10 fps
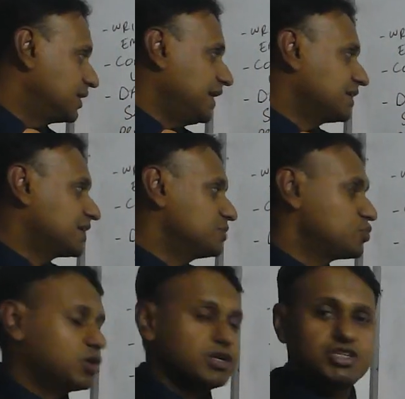And comes
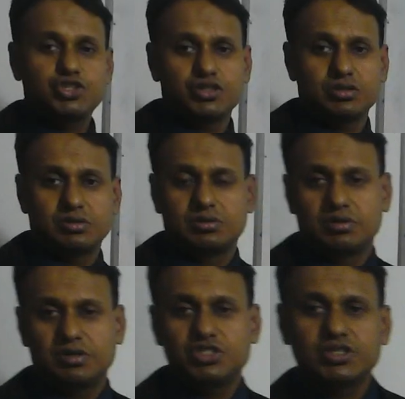what digital.
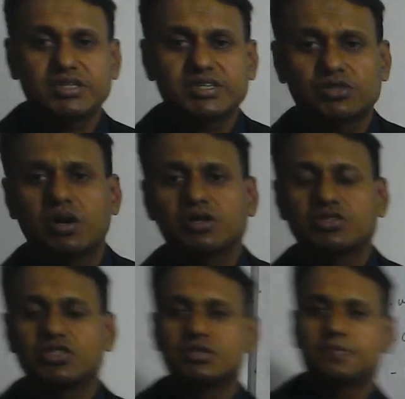Digital
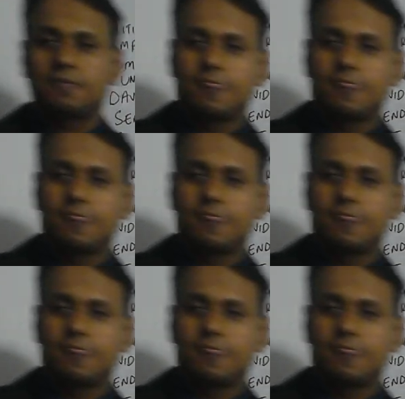technology.